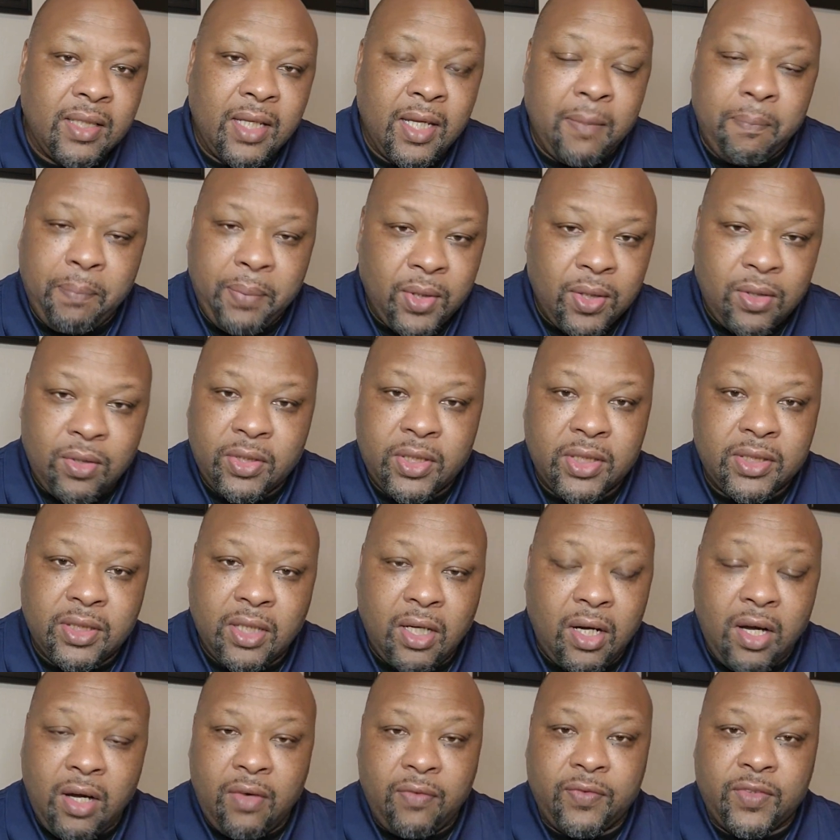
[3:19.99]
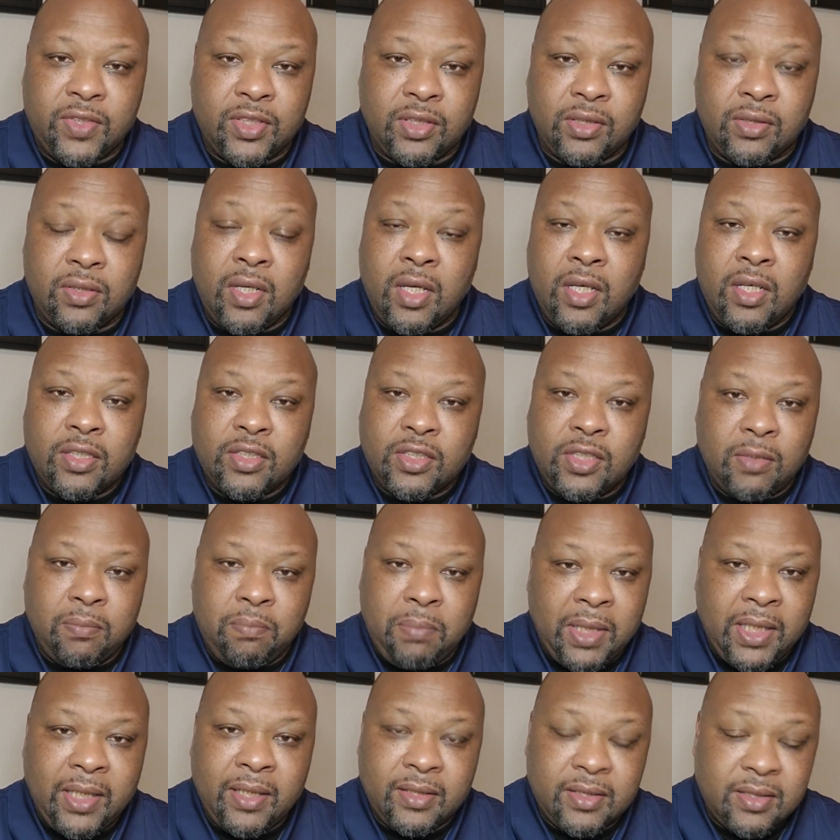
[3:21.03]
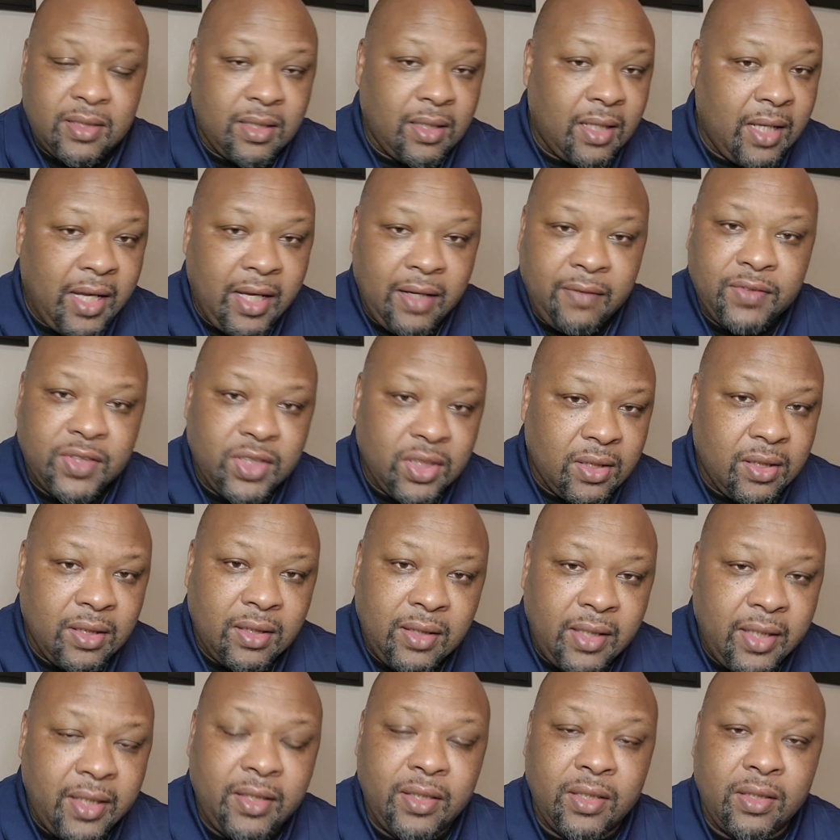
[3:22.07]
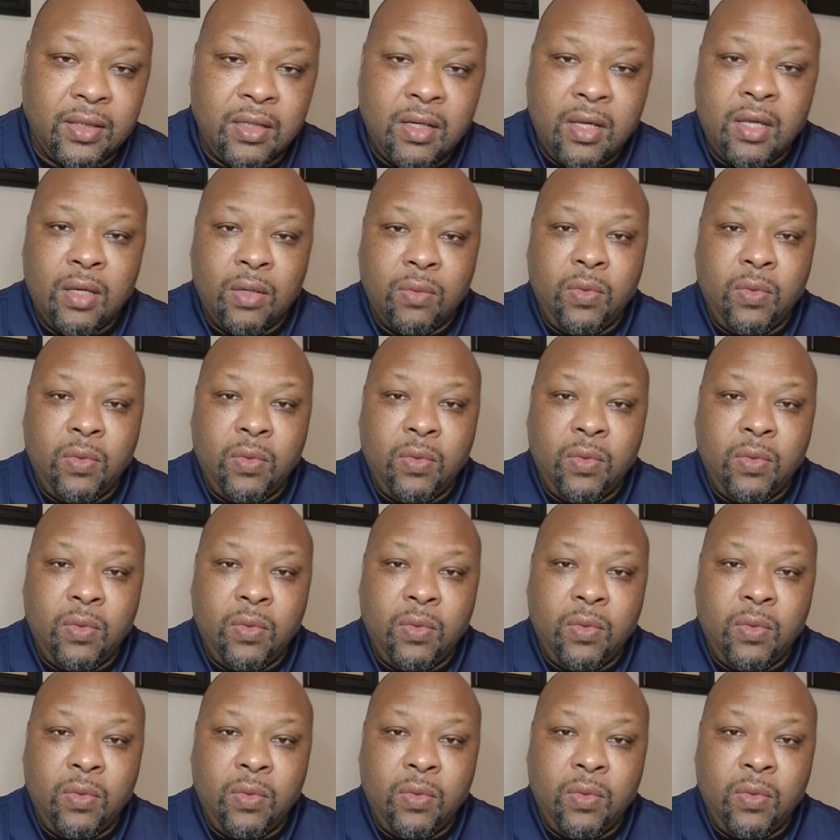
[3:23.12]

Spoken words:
and put on this earth to be a slave to the lender.